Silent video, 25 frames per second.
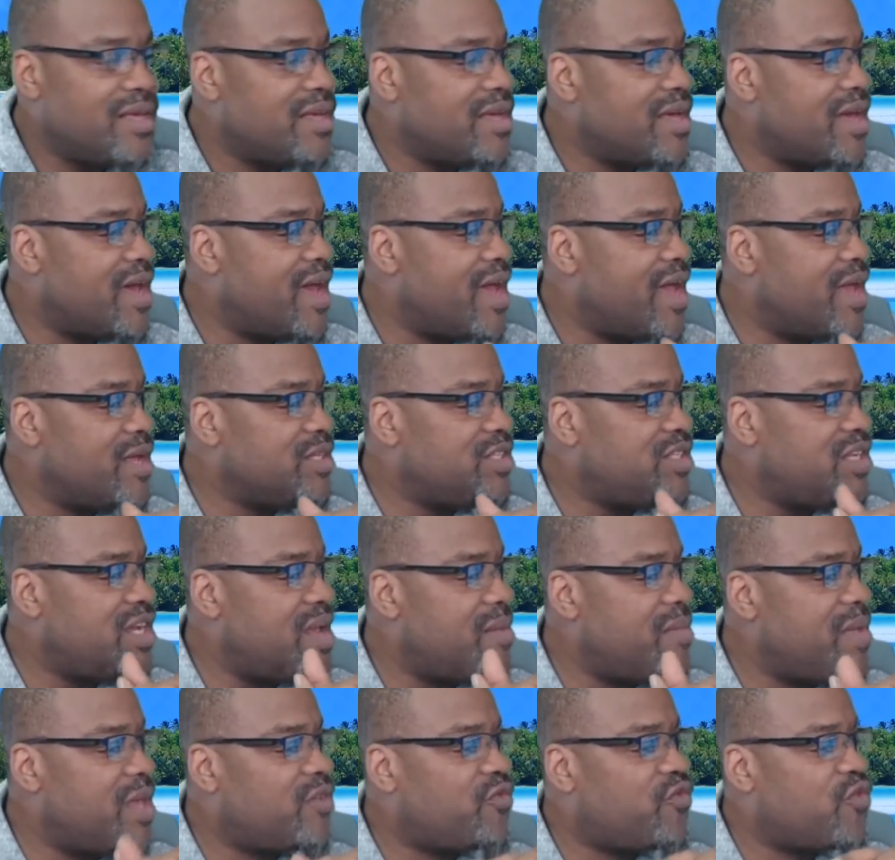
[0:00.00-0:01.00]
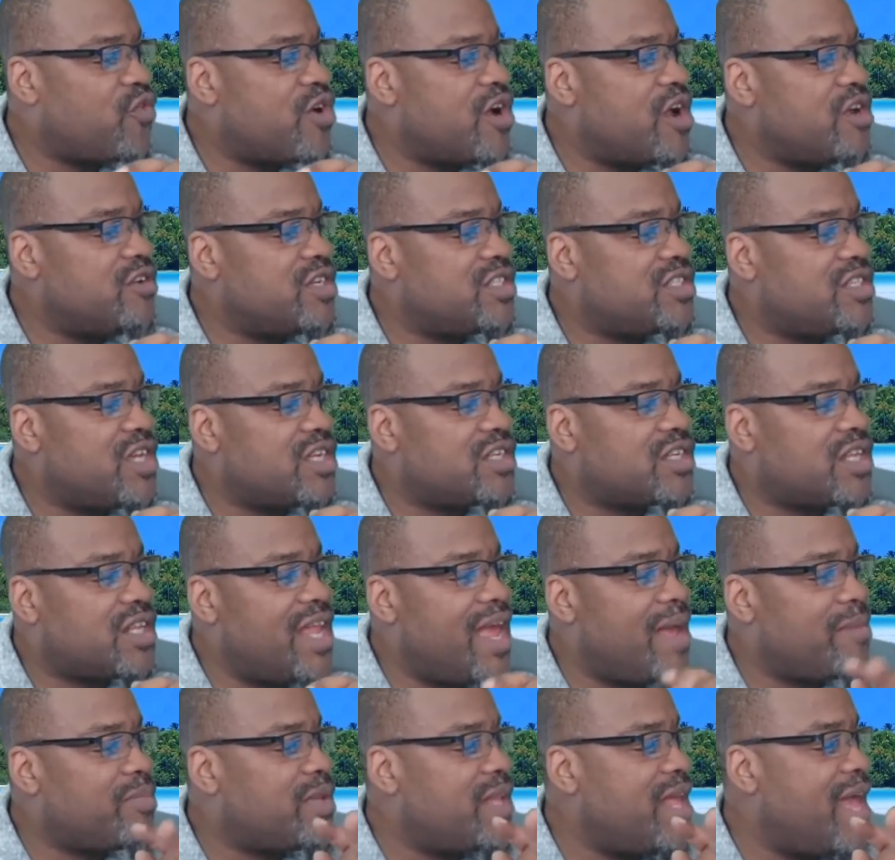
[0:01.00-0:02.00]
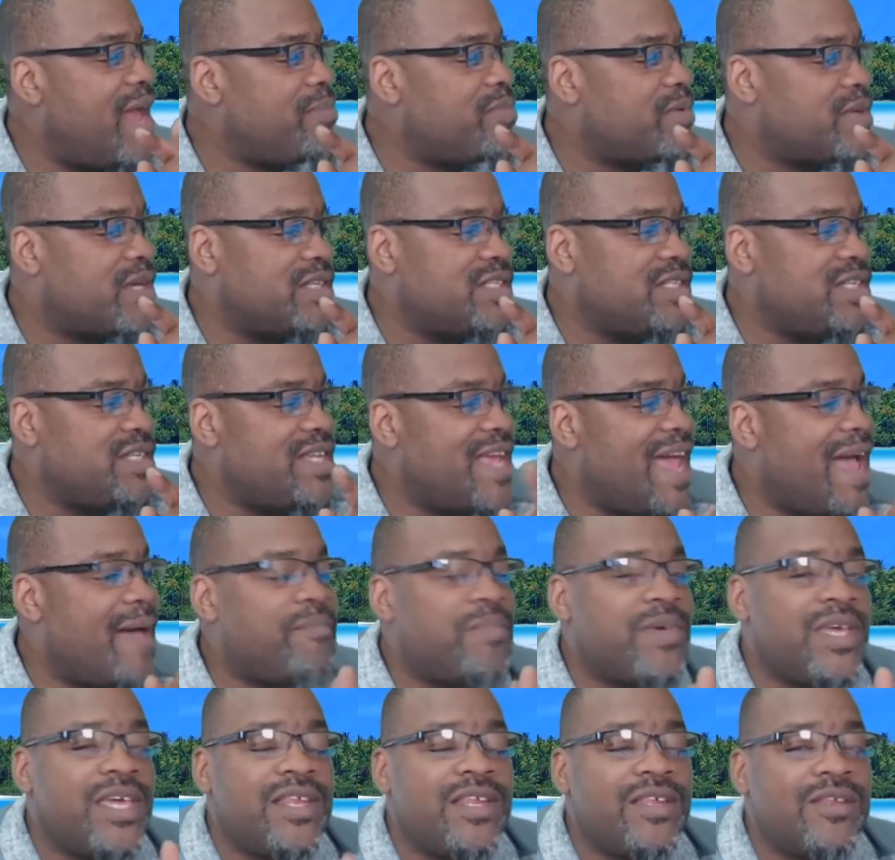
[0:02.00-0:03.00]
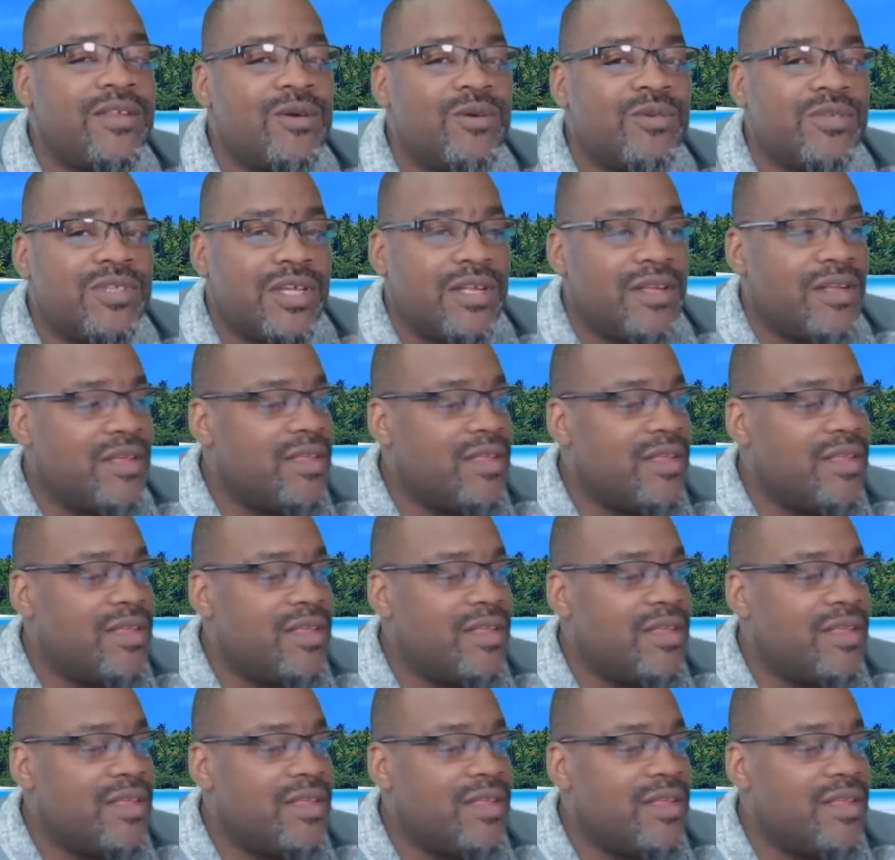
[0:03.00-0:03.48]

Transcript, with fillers: Uh, G M S four hundred says clap, clap, because he's happy and he knows it.